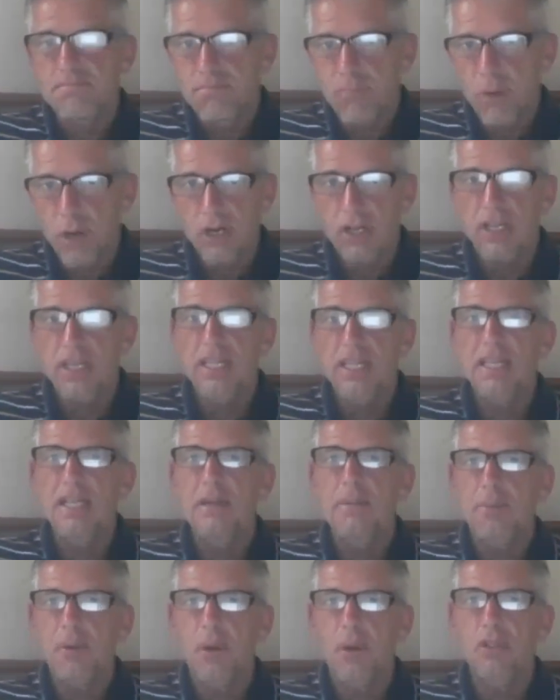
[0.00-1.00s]
marketing
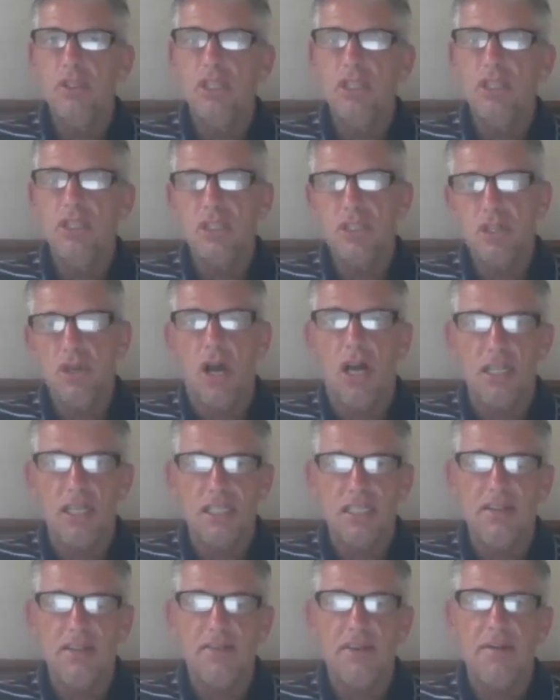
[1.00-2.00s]
approaches
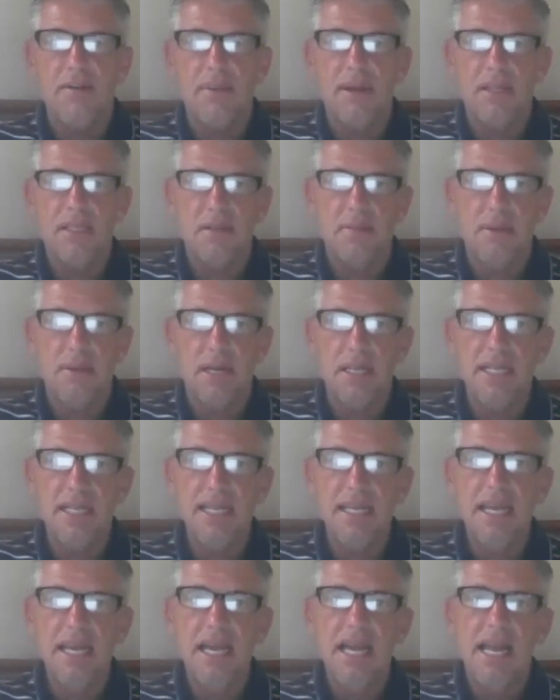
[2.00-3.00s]
cost different amounts of
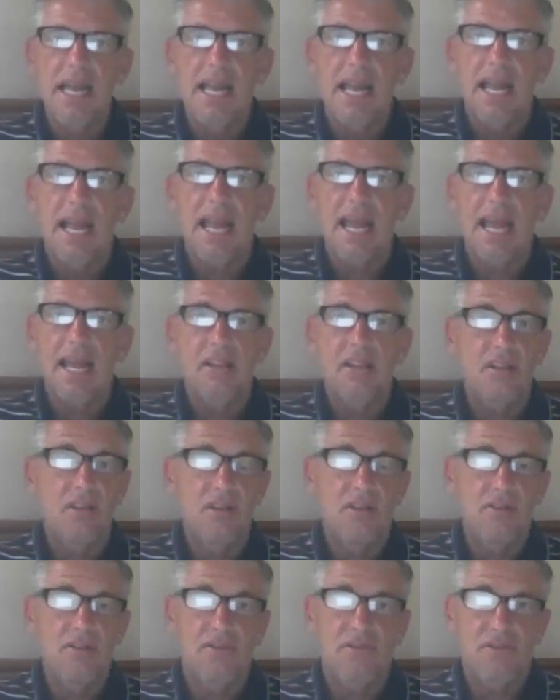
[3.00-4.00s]
money, and
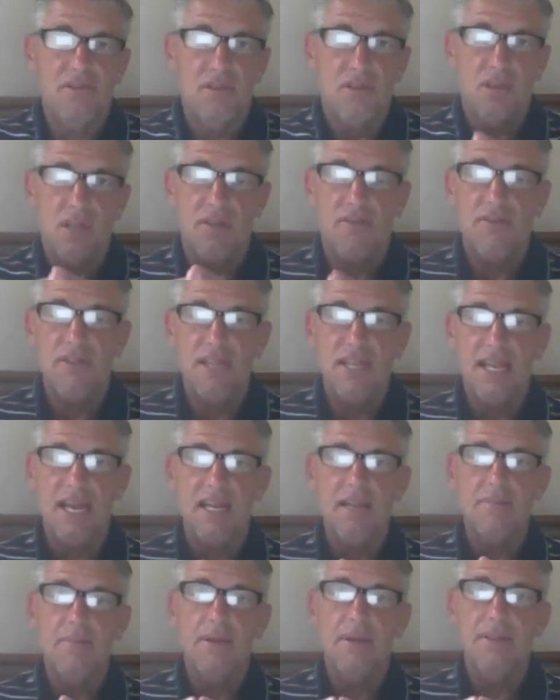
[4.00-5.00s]
you've definitely
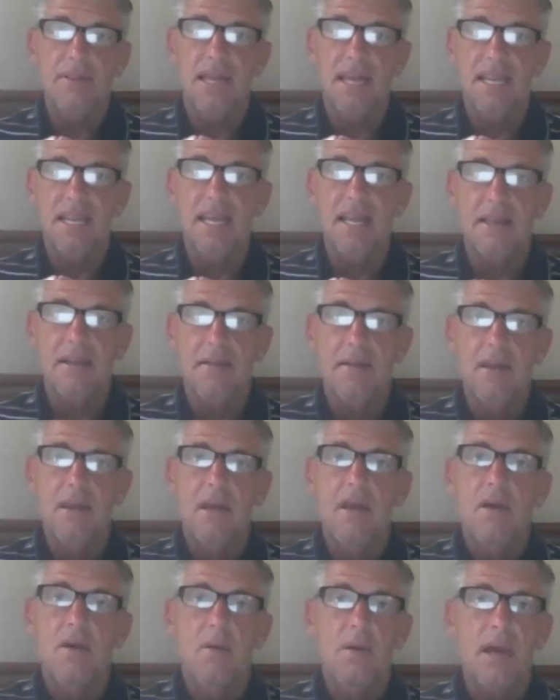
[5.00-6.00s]
got to build that in.
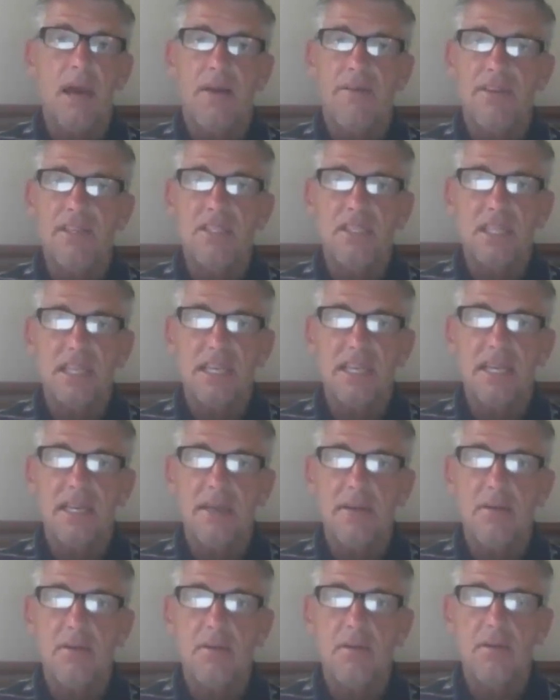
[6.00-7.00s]
We
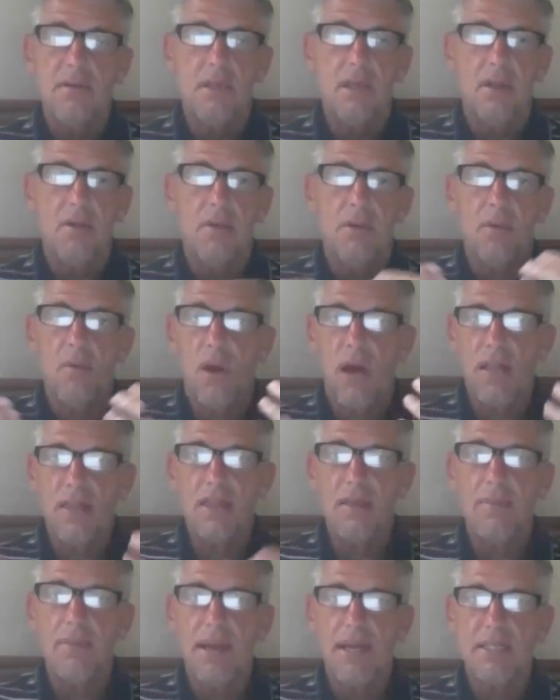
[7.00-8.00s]
obviously, we
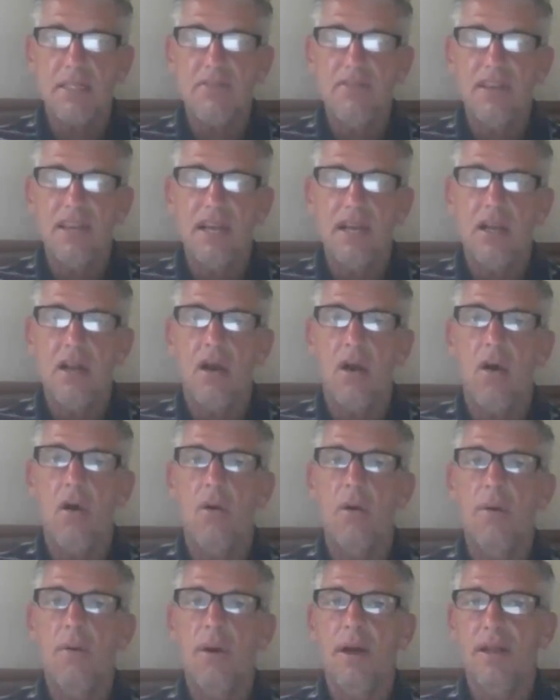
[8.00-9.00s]
want the best
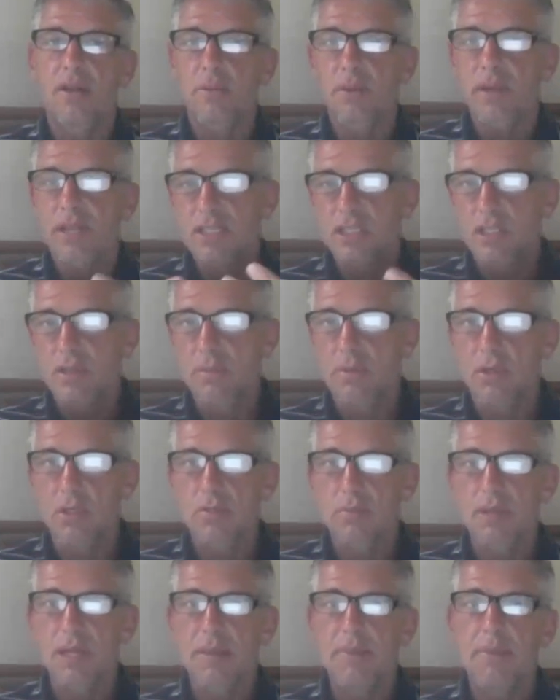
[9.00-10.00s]
vehicle. We want to reach the
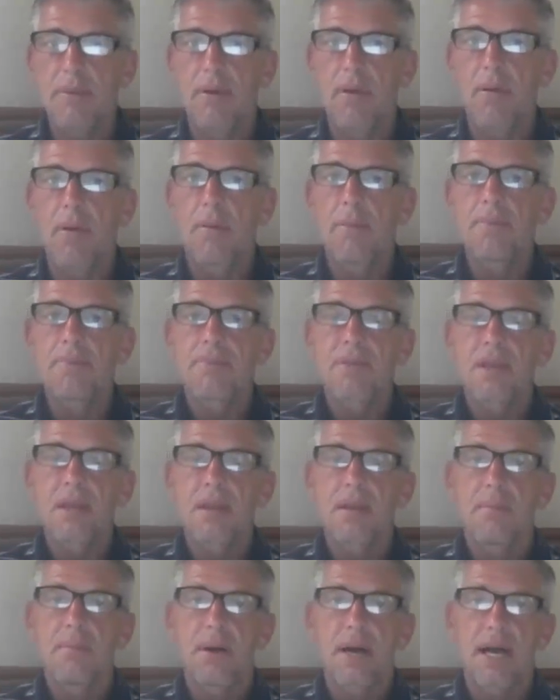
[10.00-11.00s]
most people,
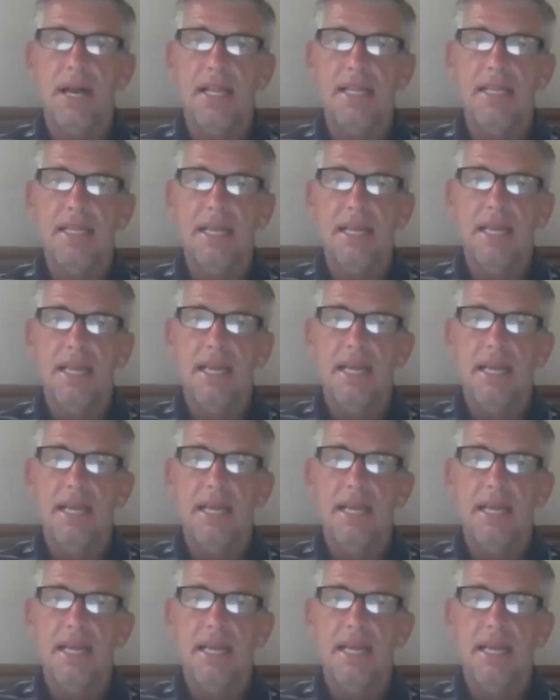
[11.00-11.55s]
but